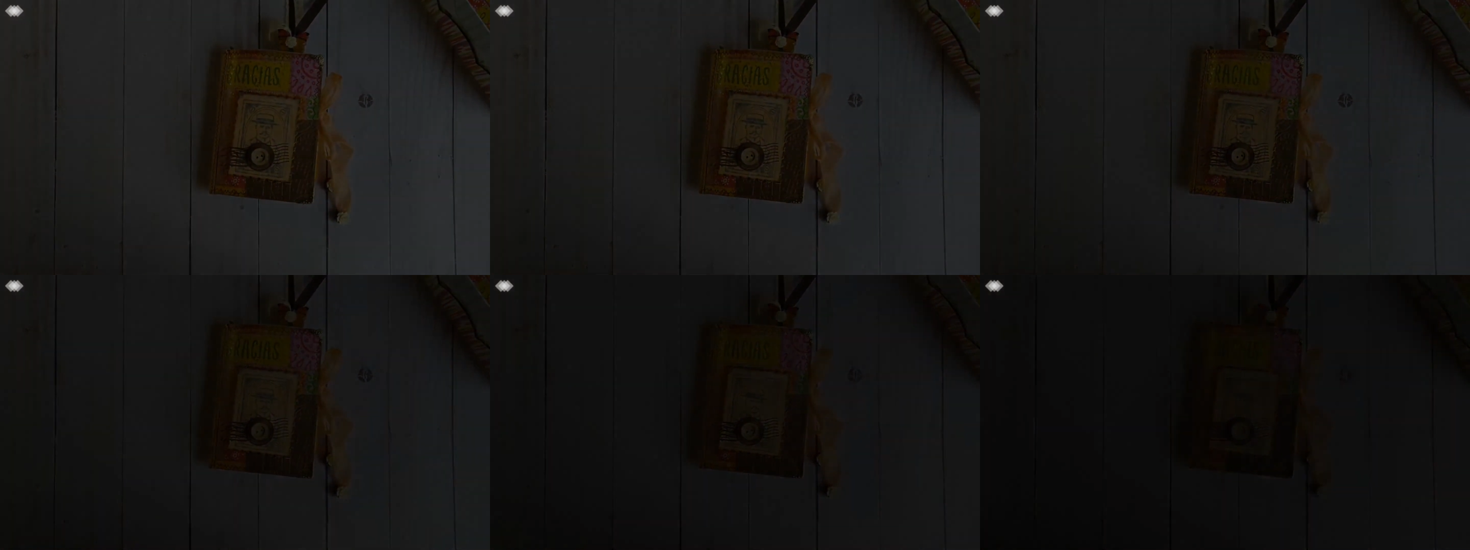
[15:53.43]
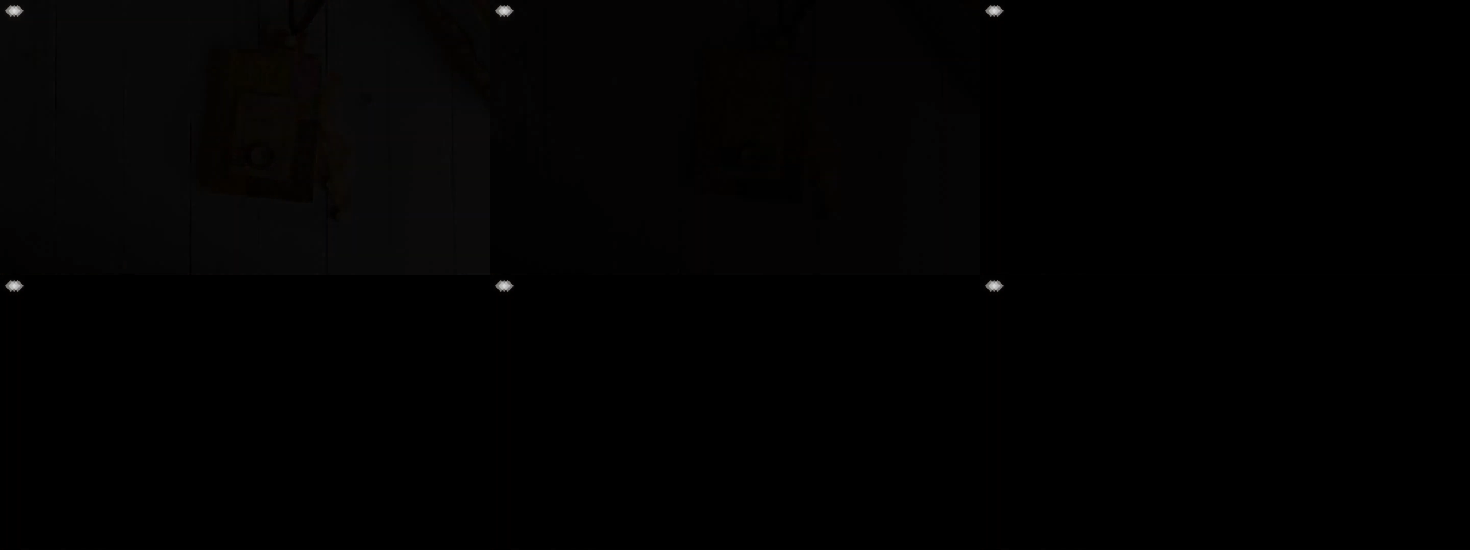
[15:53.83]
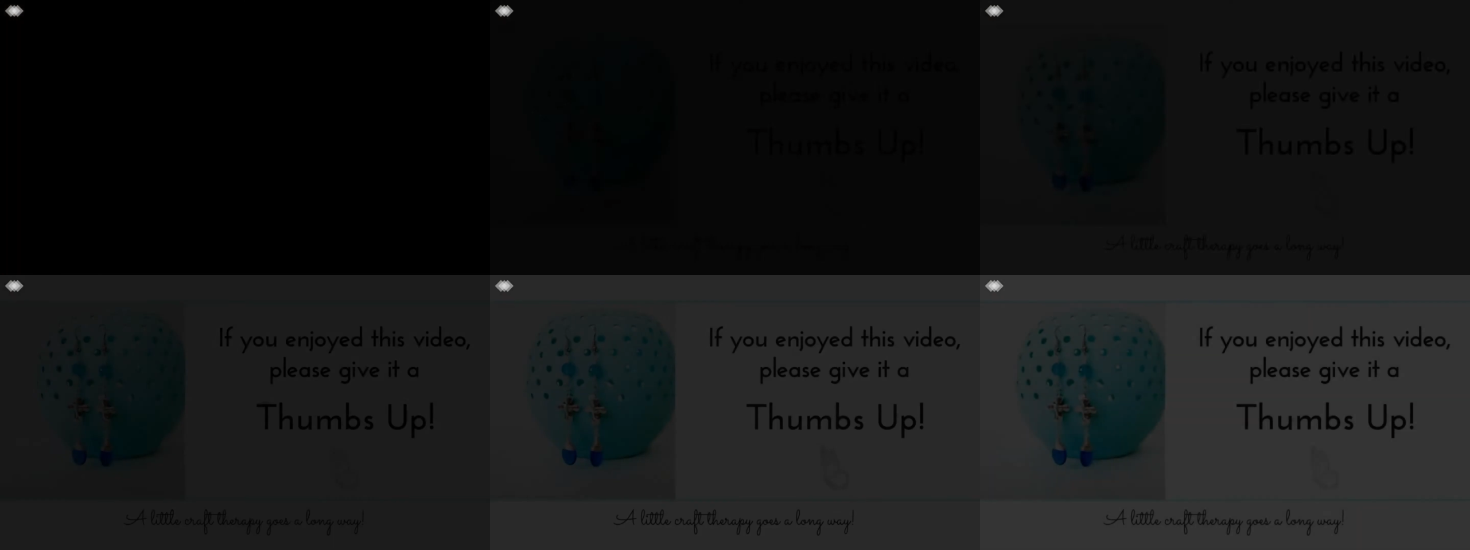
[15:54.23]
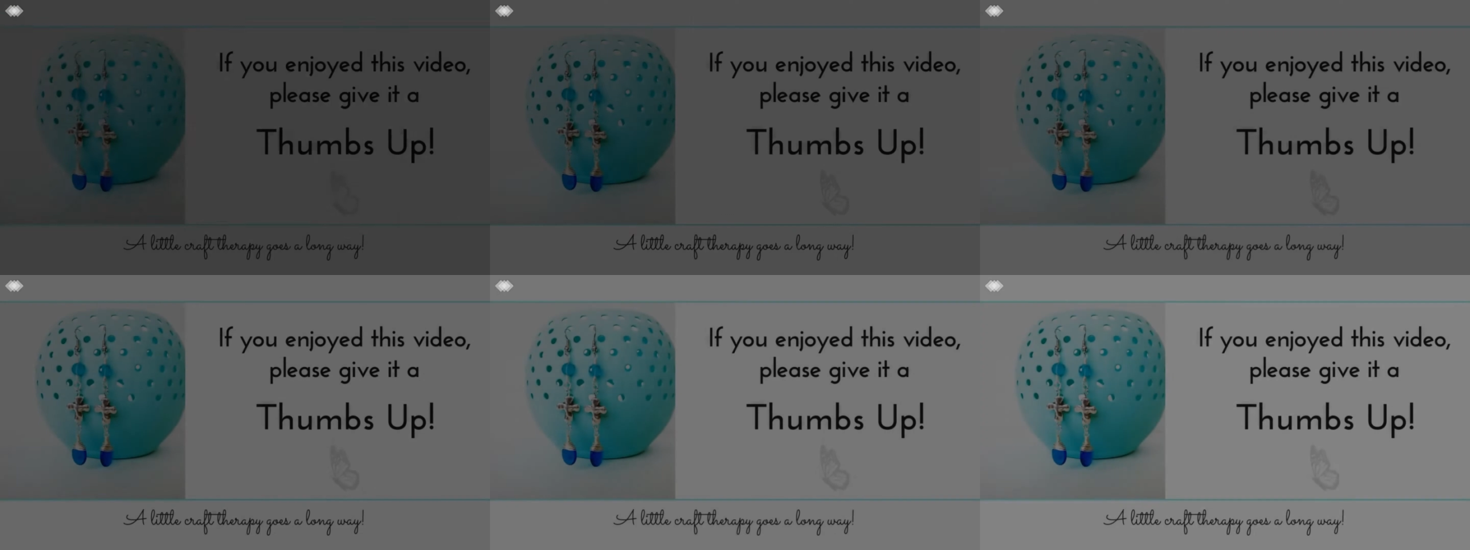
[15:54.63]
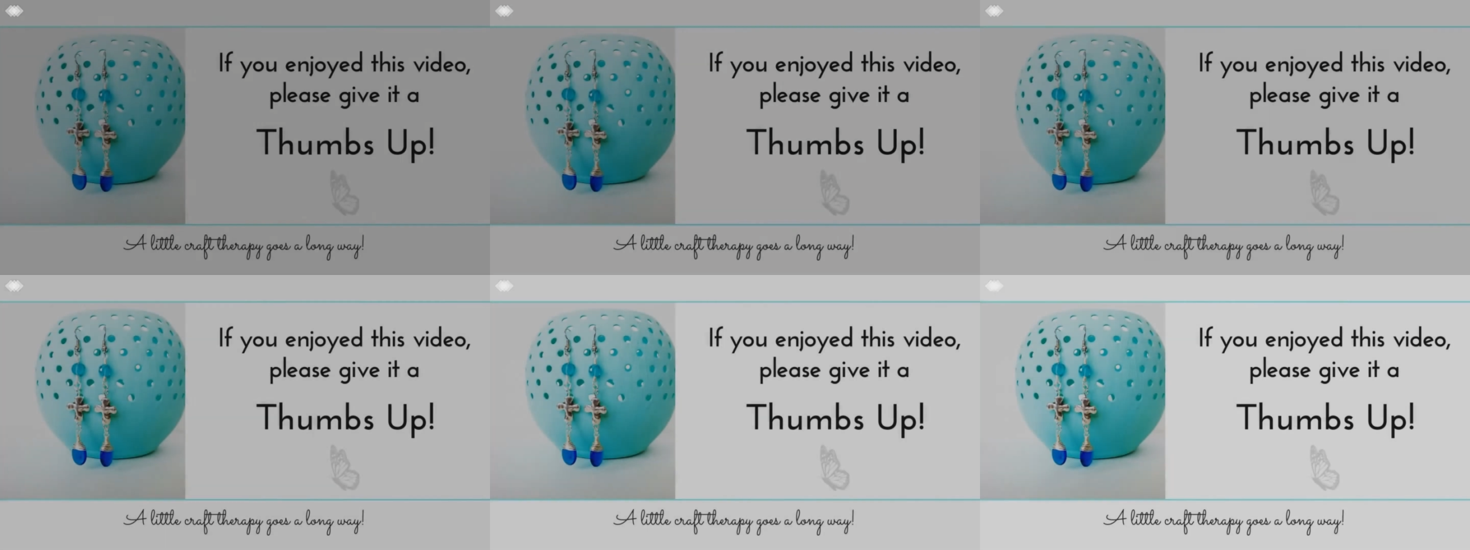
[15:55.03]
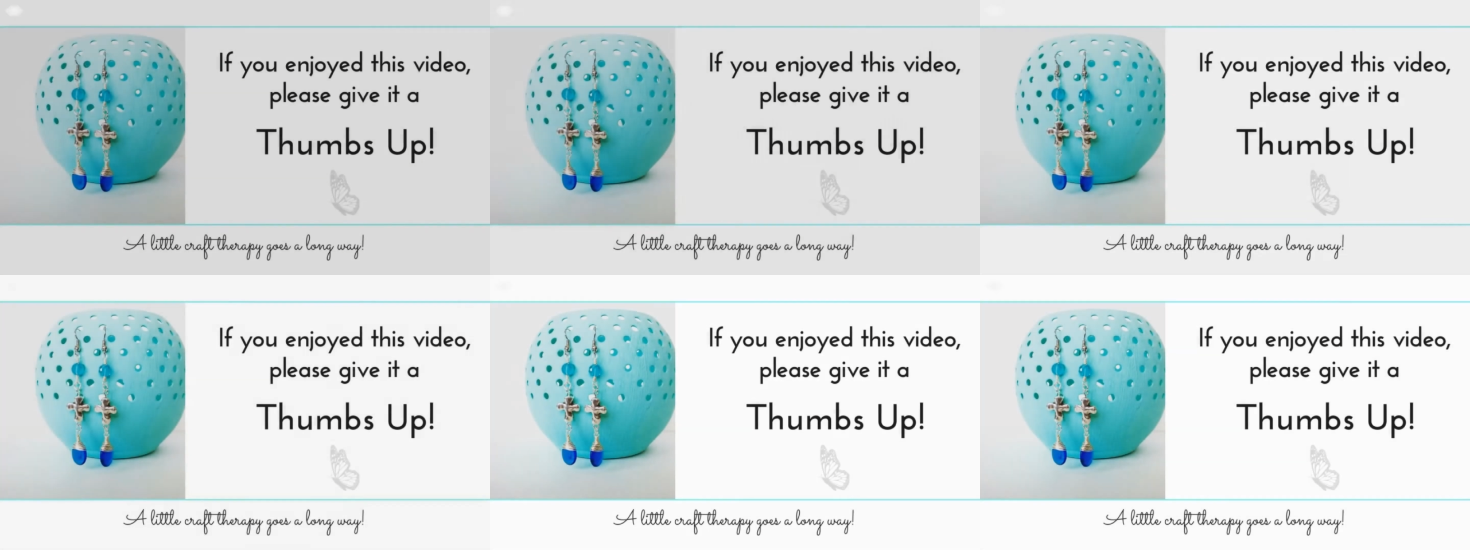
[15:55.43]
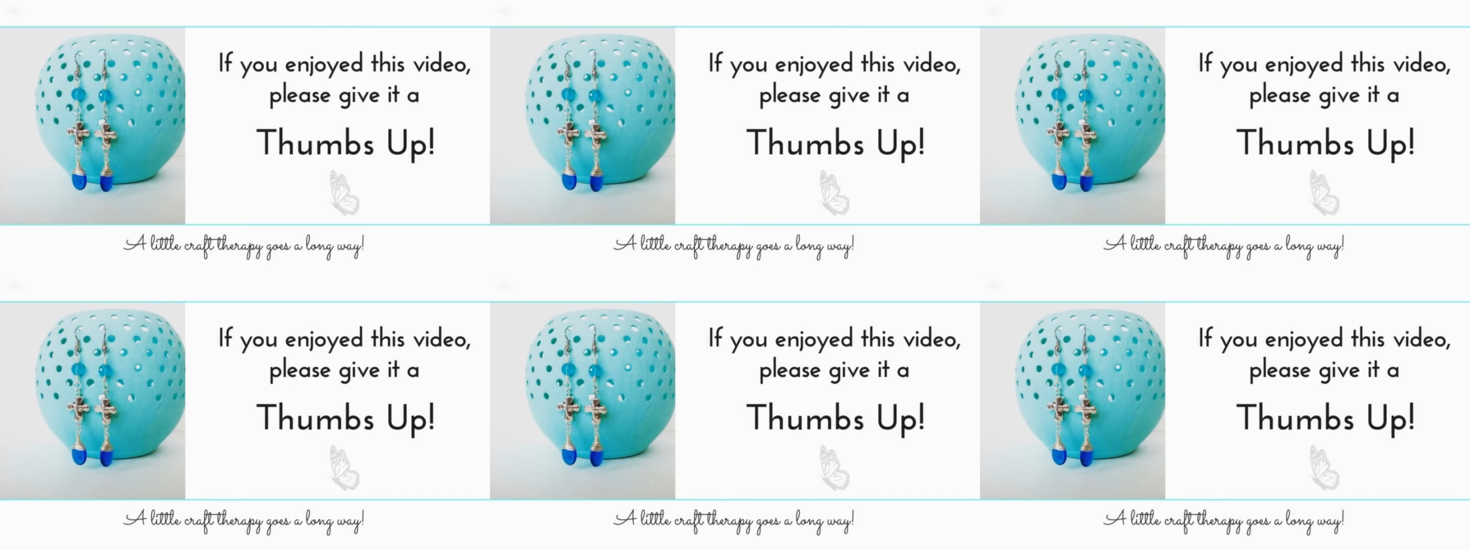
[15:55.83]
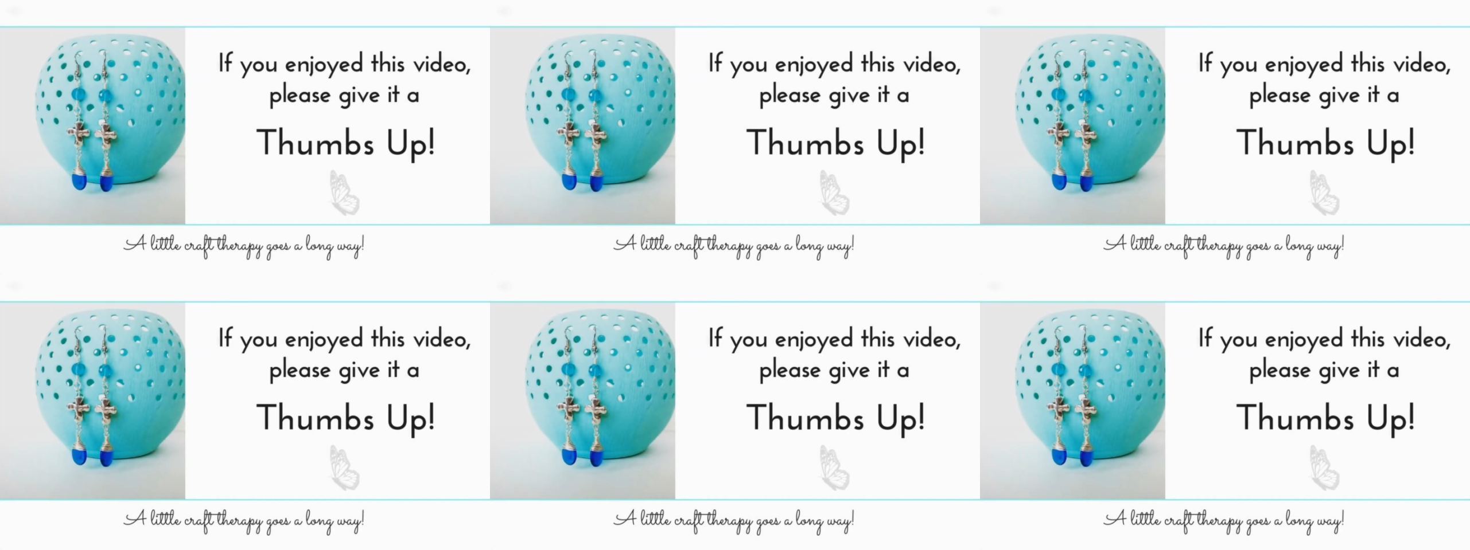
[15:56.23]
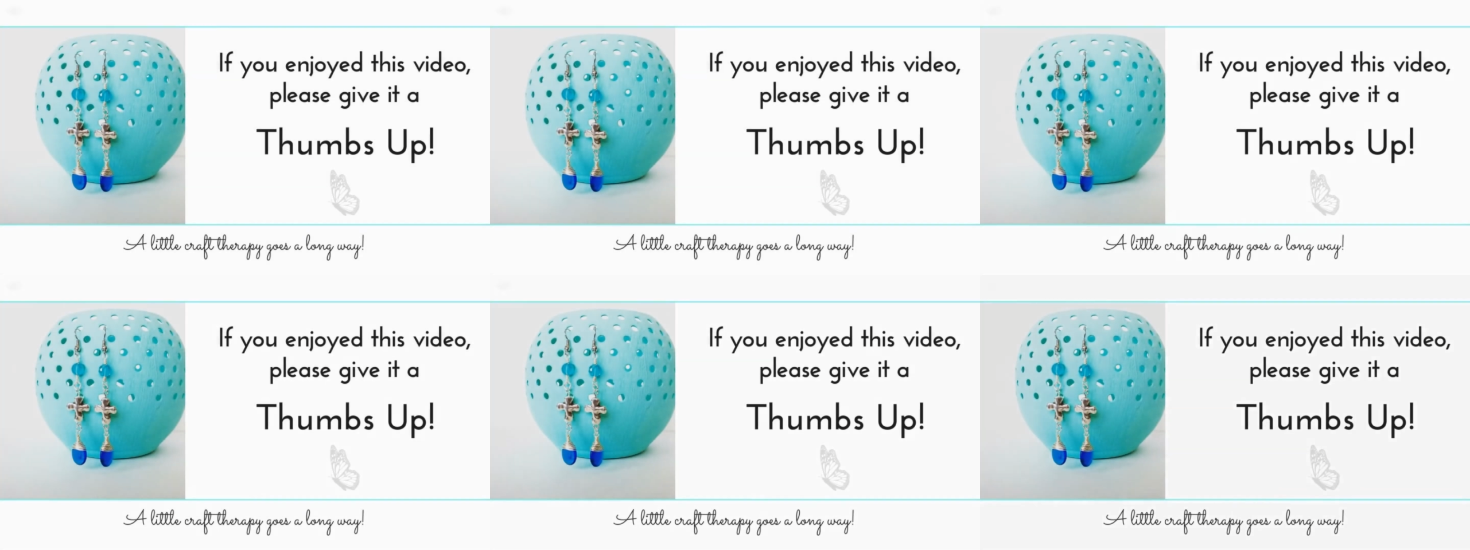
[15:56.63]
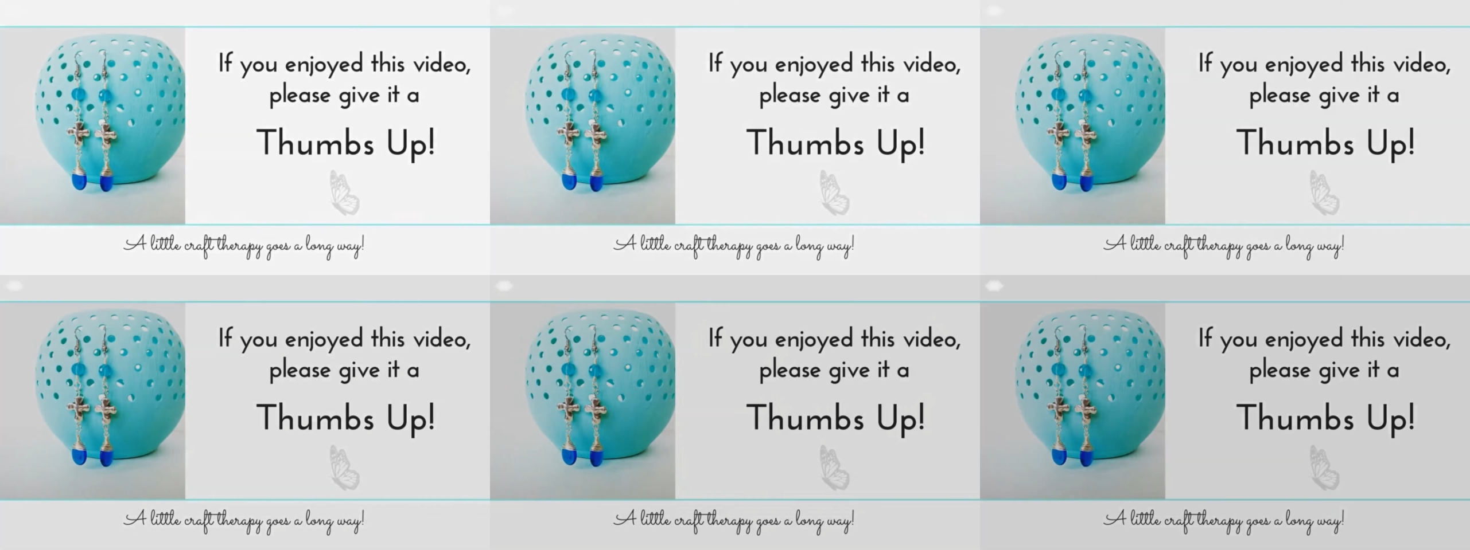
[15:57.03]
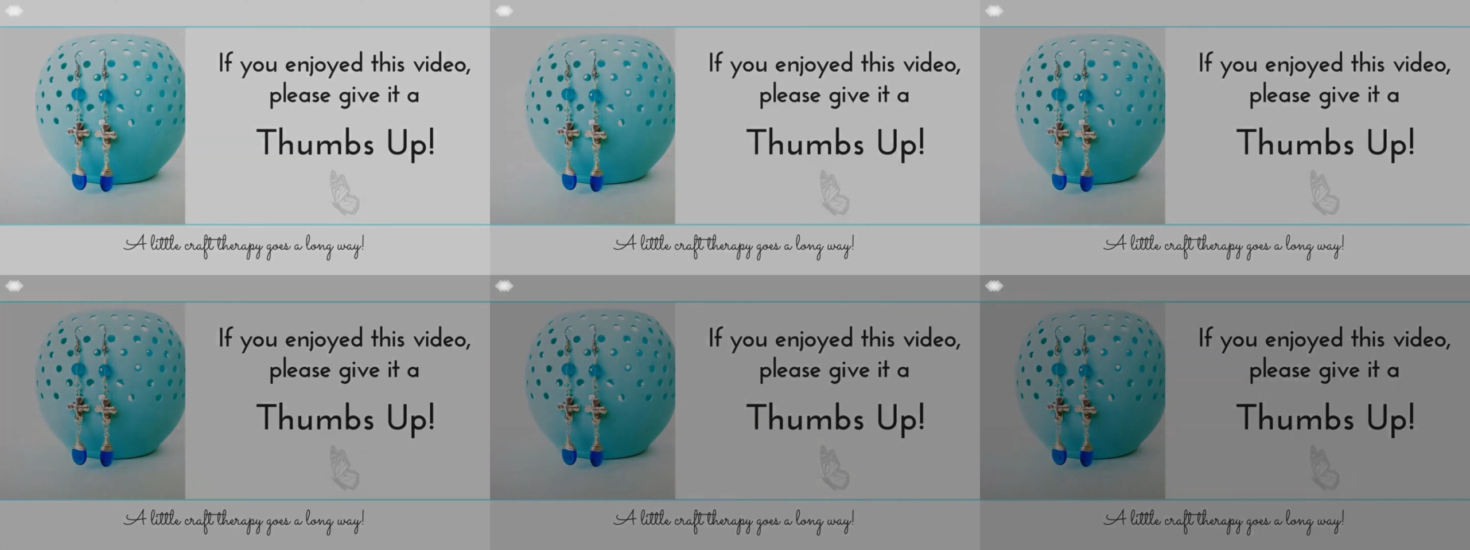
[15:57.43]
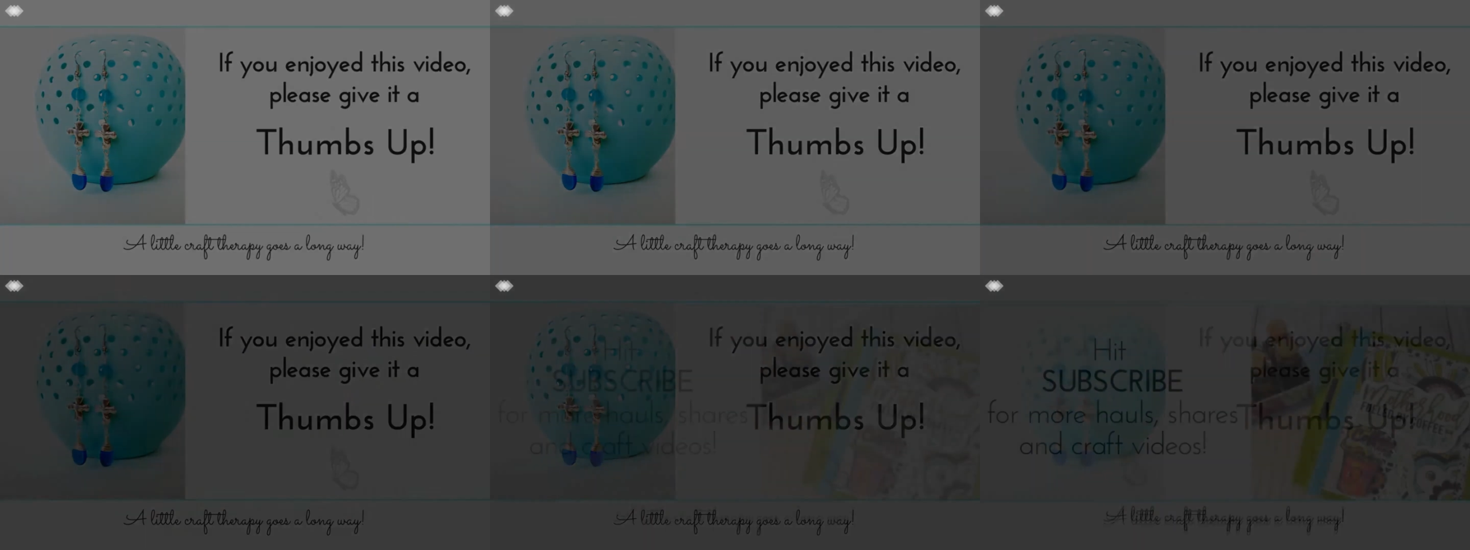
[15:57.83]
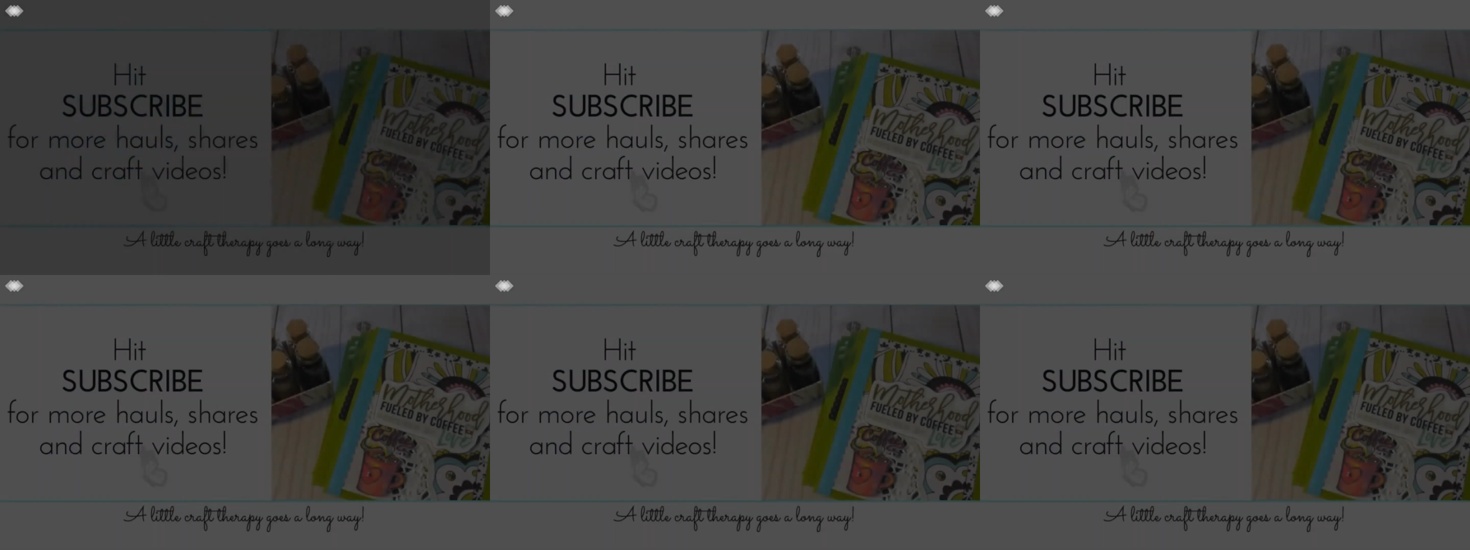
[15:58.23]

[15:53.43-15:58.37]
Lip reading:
Nobody's mouth can be seen.